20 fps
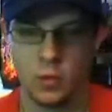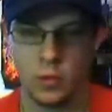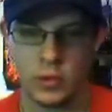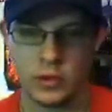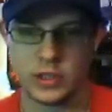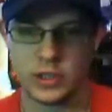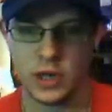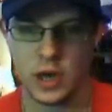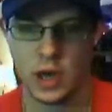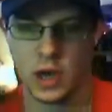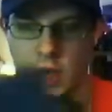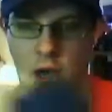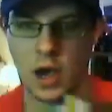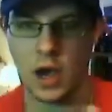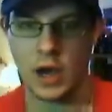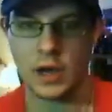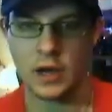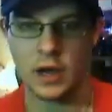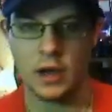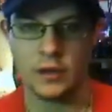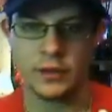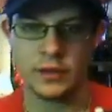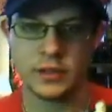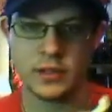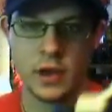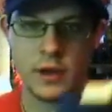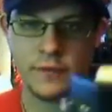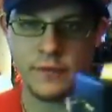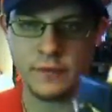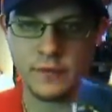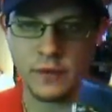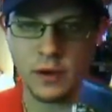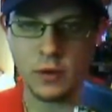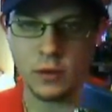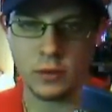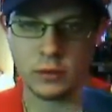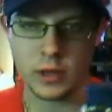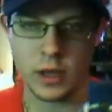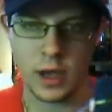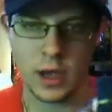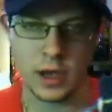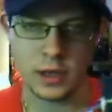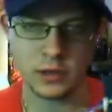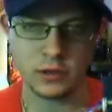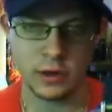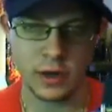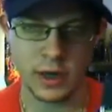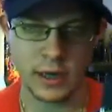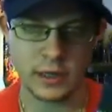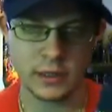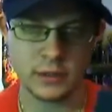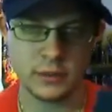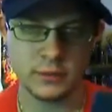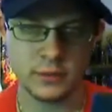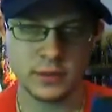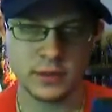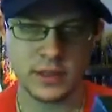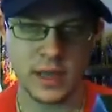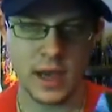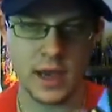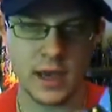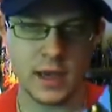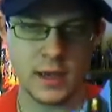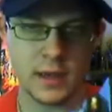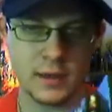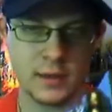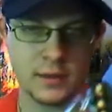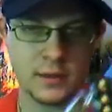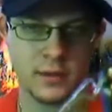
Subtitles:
which I got this off of an old train set.